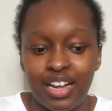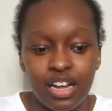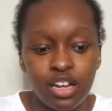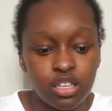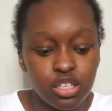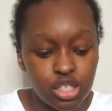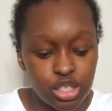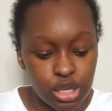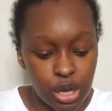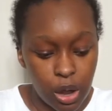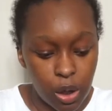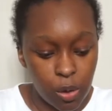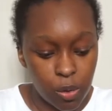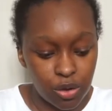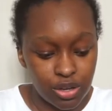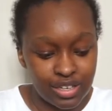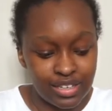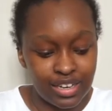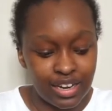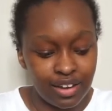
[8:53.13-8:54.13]
So
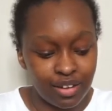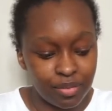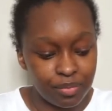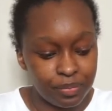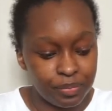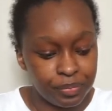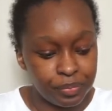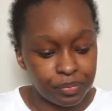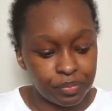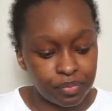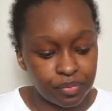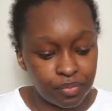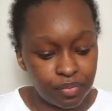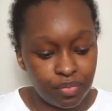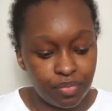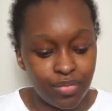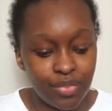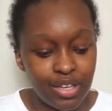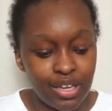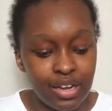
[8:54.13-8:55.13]
yeah,
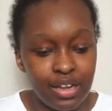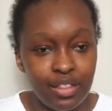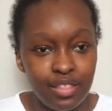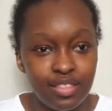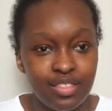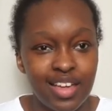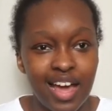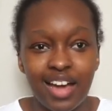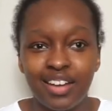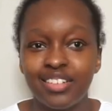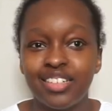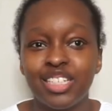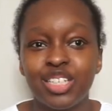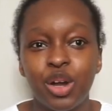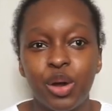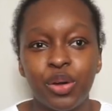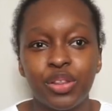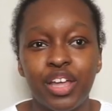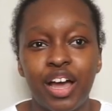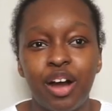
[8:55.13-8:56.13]
that is
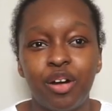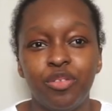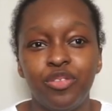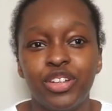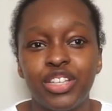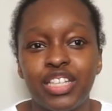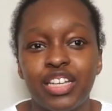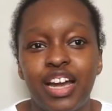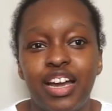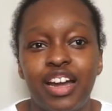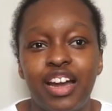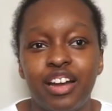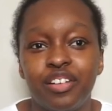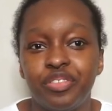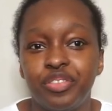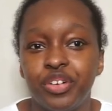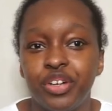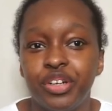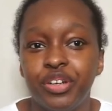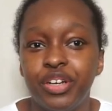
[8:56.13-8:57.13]
all the outfits I have
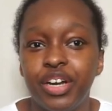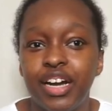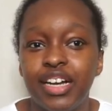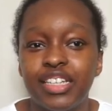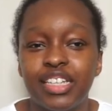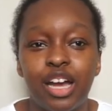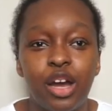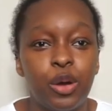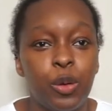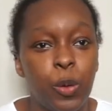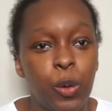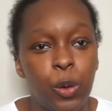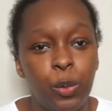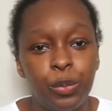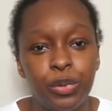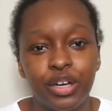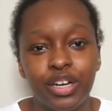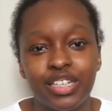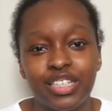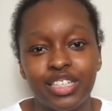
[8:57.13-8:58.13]
for you guys. I hope
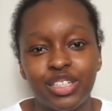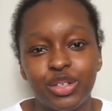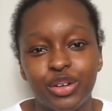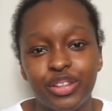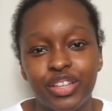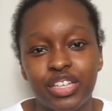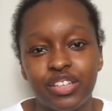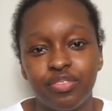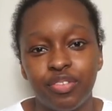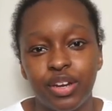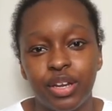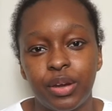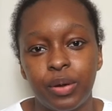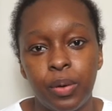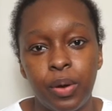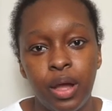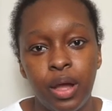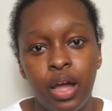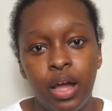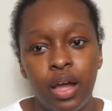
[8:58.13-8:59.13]
you guys enjoyed this video.
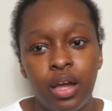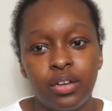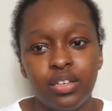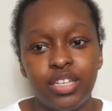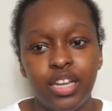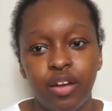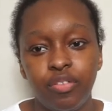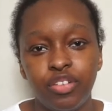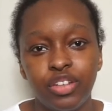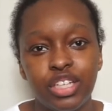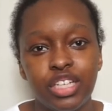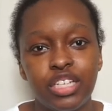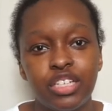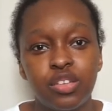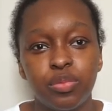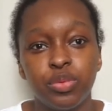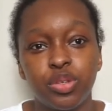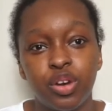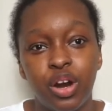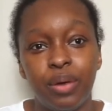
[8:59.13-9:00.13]
Definitely
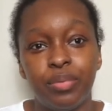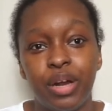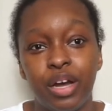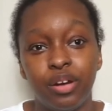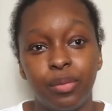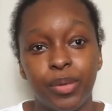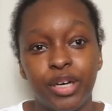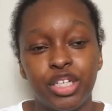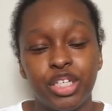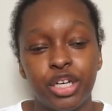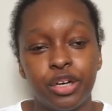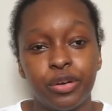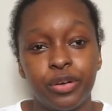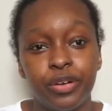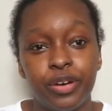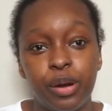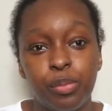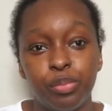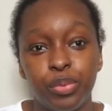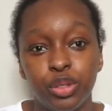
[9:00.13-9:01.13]
subscribe down to my channel
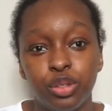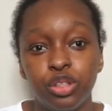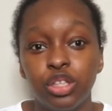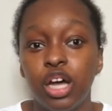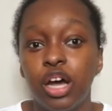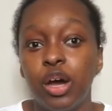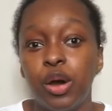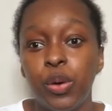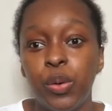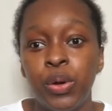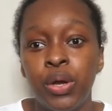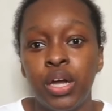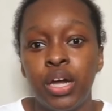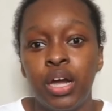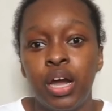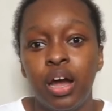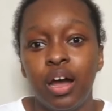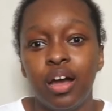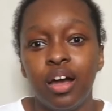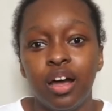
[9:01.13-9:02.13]
down below.
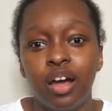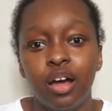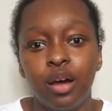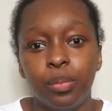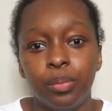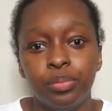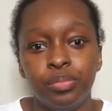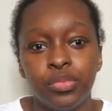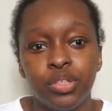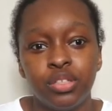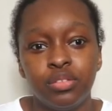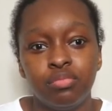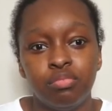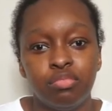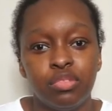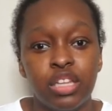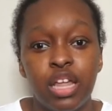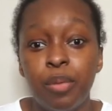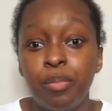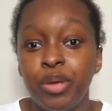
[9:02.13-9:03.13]
Um,
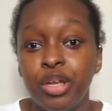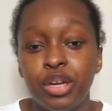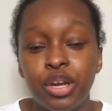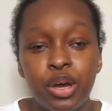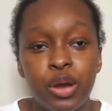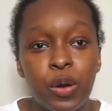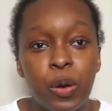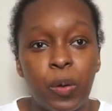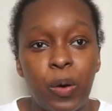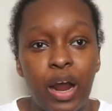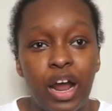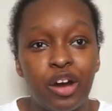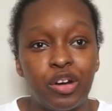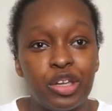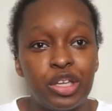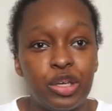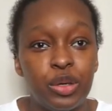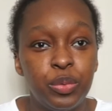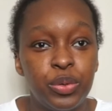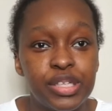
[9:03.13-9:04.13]
let me know how
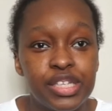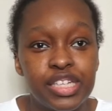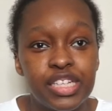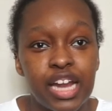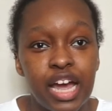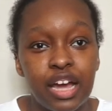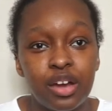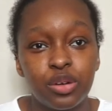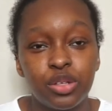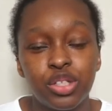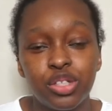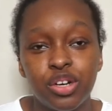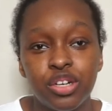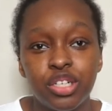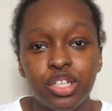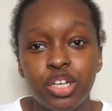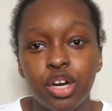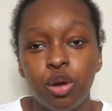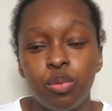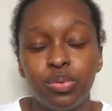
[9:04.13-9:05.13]
you style a
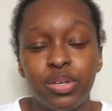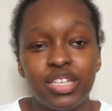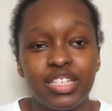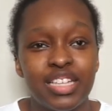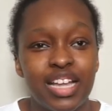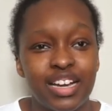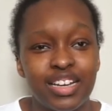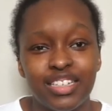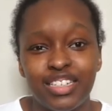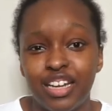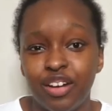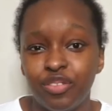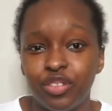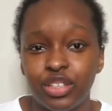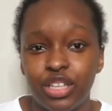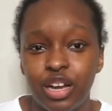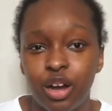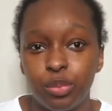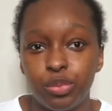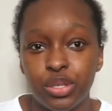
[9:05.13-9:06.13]
trench coat, because that could
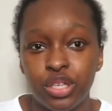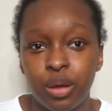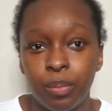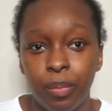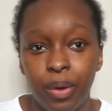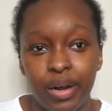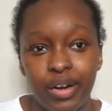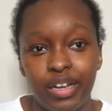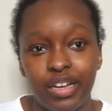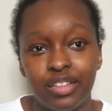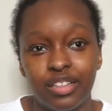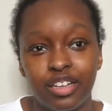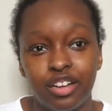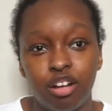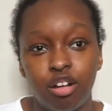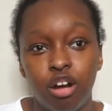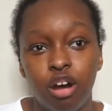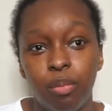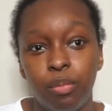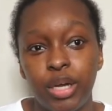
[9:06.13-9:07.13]
definitely help somebody in the
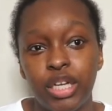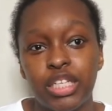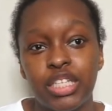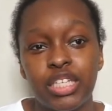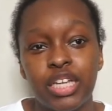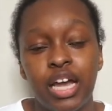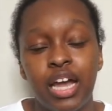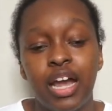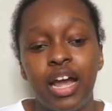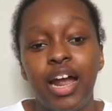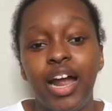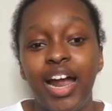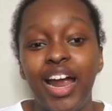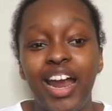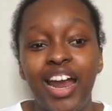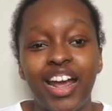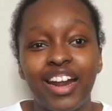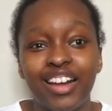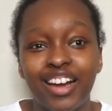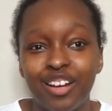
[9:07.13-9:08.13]
comments.
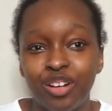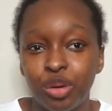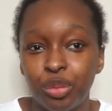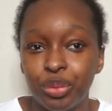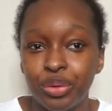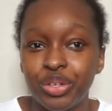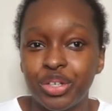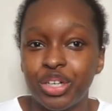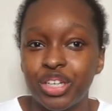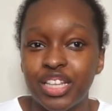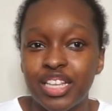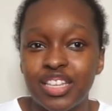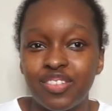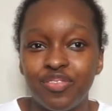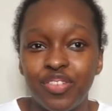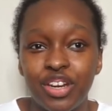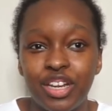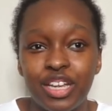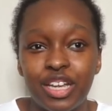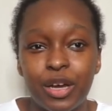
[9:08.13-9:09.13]
And I hope you enjoyed this
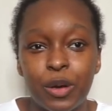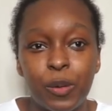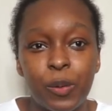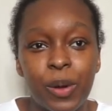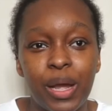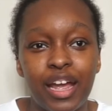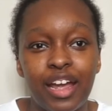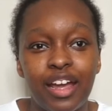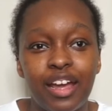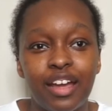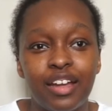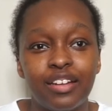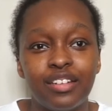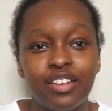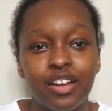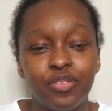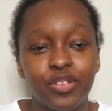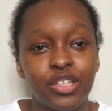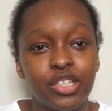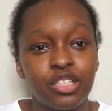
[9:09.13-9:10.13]
video, and
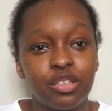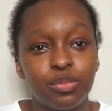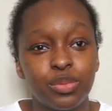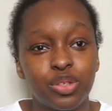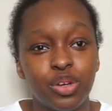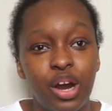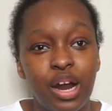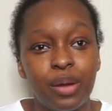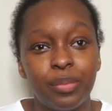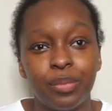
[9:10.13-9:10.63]
definitely subscribe.